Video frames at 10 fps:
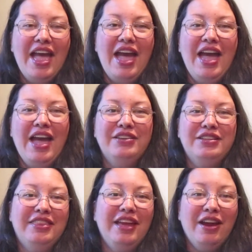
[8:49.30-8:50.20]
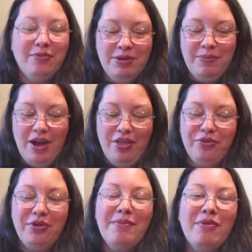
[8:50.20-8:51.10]
and there we bought
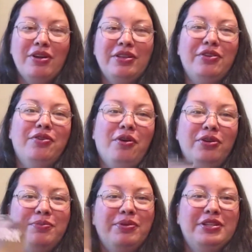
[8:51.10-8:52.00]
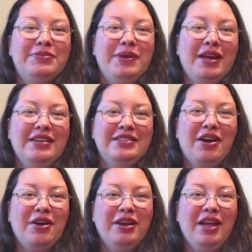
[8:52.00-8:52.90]
3 more Little Golden books because
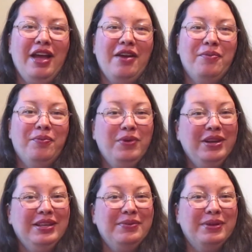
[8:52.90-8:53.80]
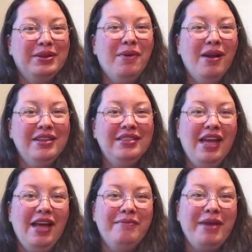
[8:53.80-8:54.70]
Aria really, really wanted
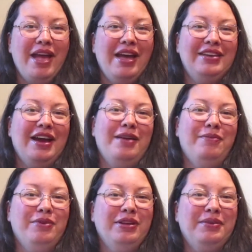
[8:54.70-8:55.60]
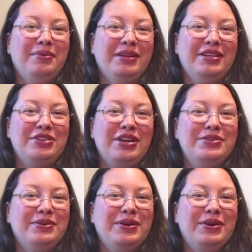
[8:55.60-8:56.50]
them, and I'm really, really trying
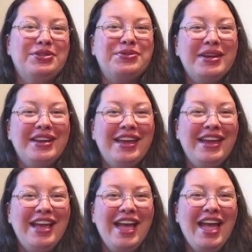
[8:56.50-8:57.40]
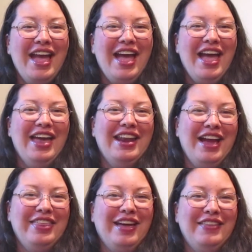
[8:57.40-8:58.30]
to encourage reading, and
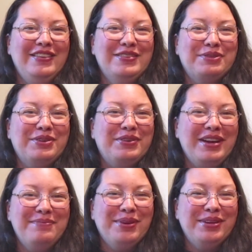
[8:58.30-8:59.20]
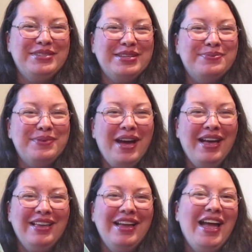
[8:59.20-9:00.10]
I thought these were great books as
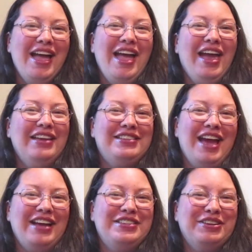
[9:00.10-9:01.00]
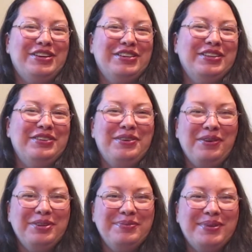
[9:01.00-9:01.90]
well to add to her Little
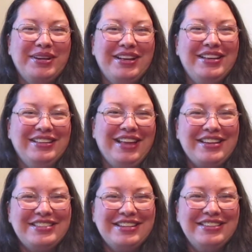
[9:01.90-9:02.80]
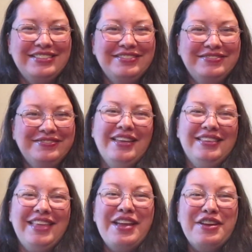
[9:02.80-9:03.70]
Golden book collection.
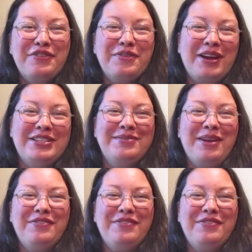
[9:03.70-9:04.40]
Thank you for watching my